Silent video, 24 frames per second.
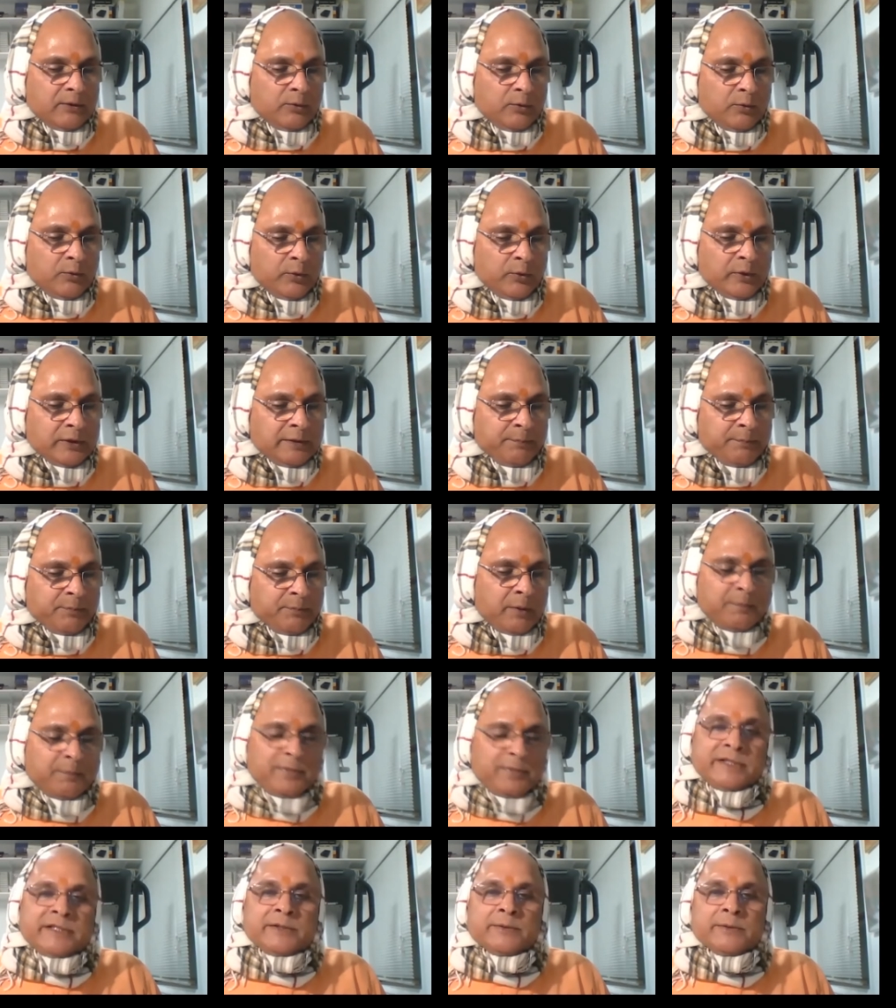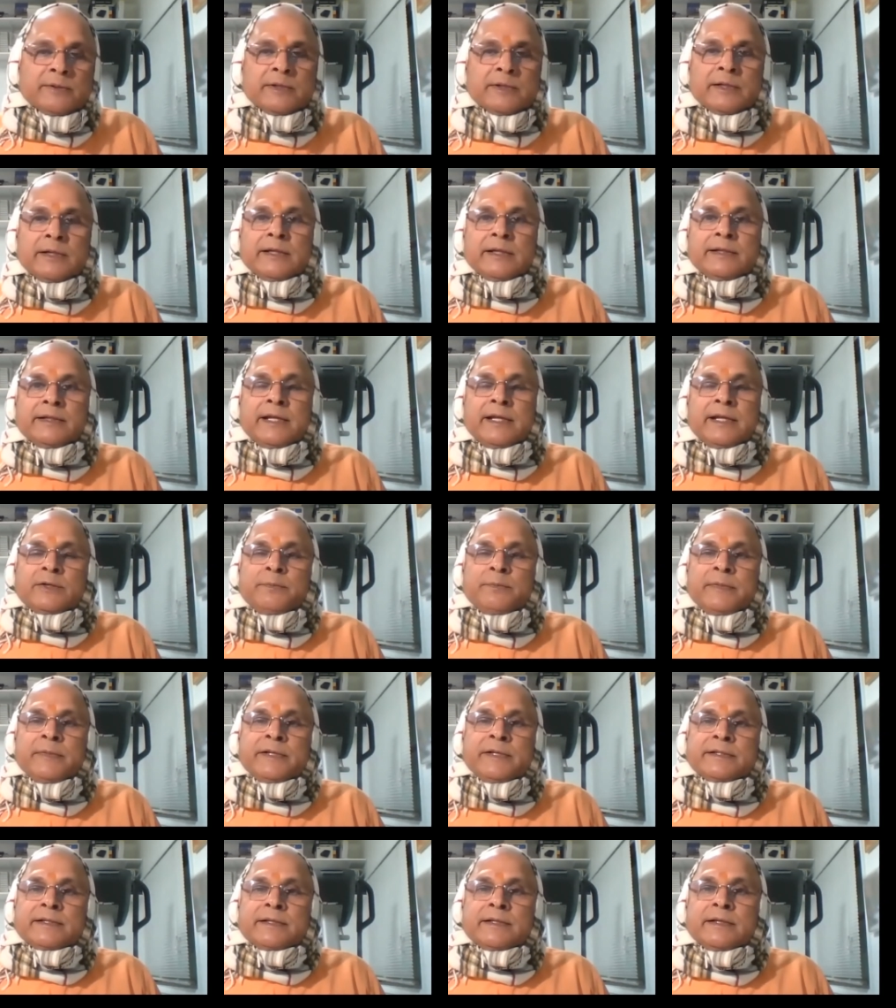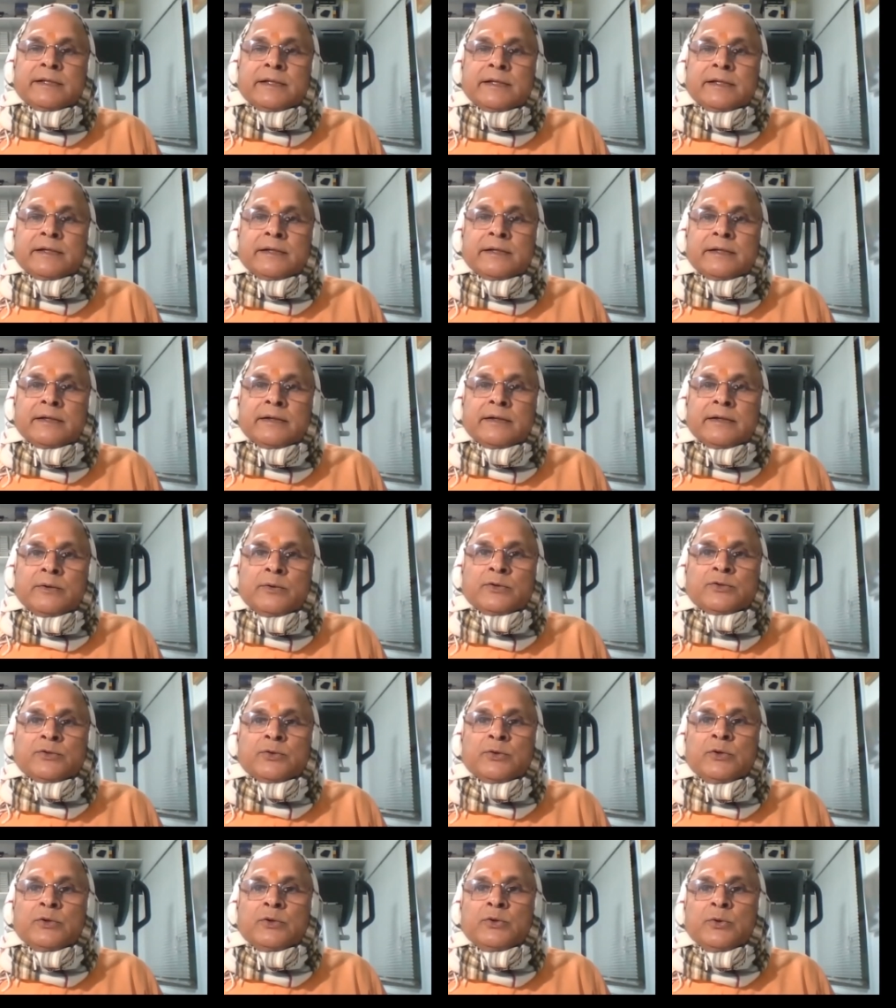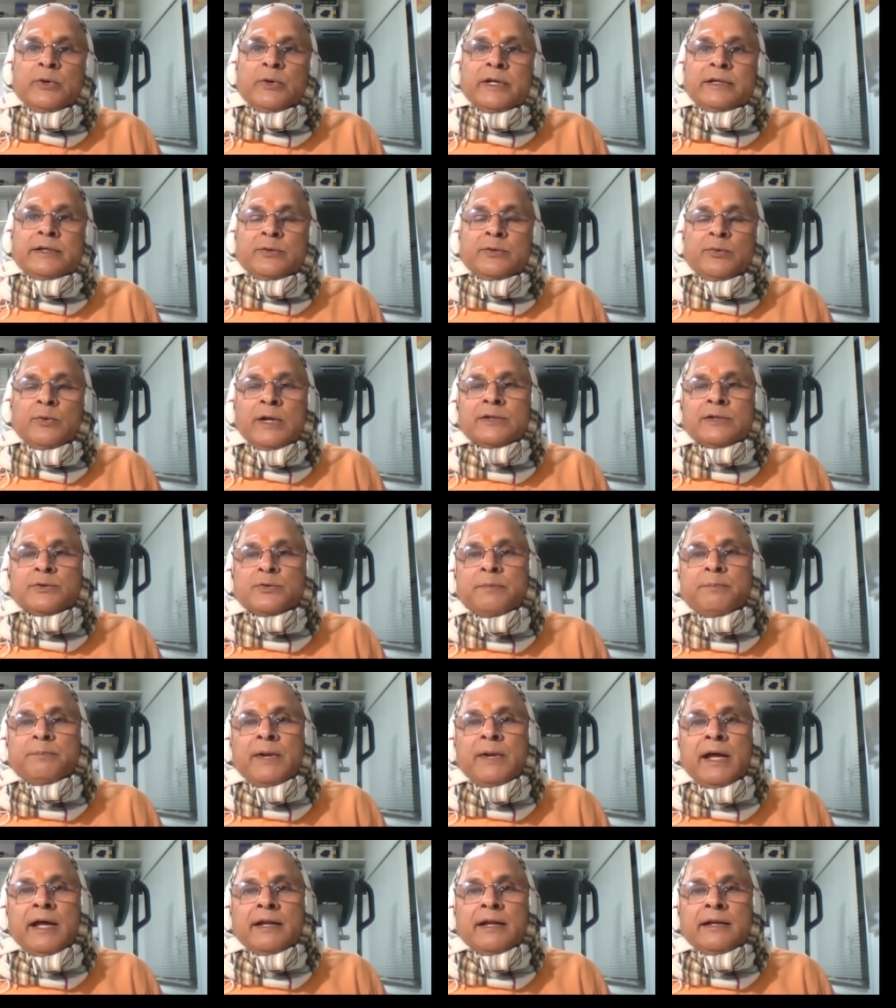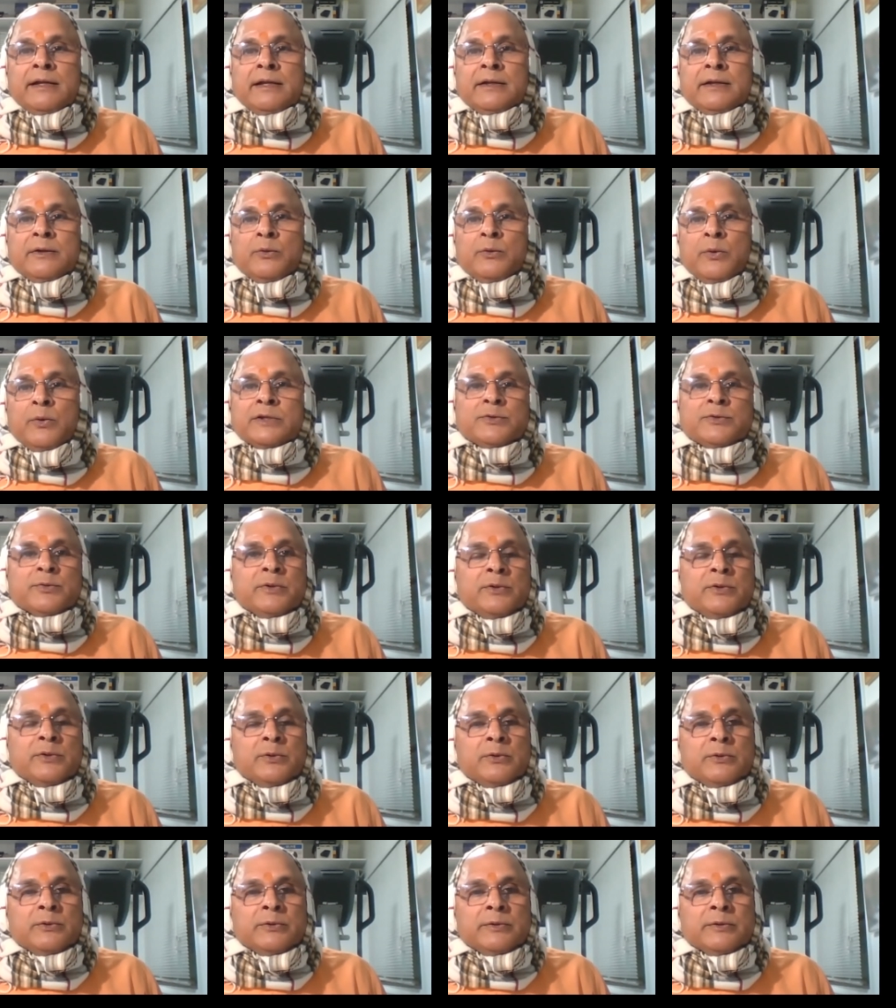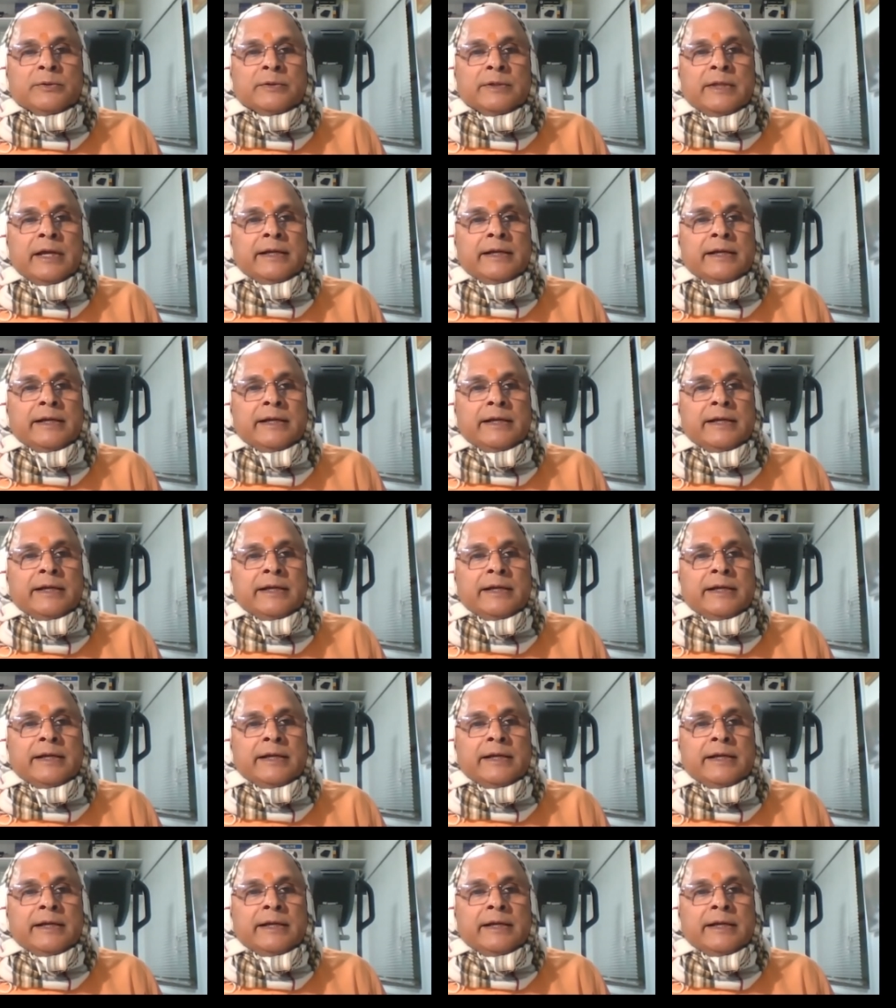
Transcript: with promptitude. That means we should do it once we plan, once we know that